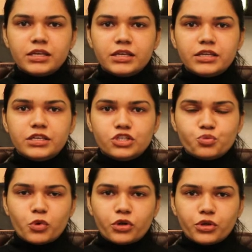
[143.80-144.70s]
In each
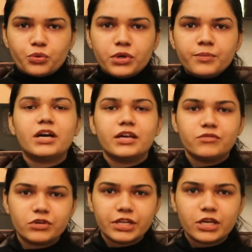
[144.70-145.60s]
module.
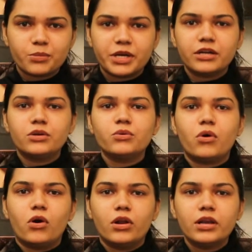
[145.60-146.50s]
I would recommend to
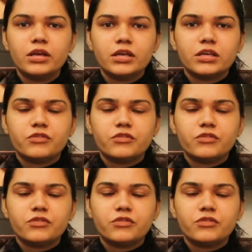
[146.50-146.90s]
all,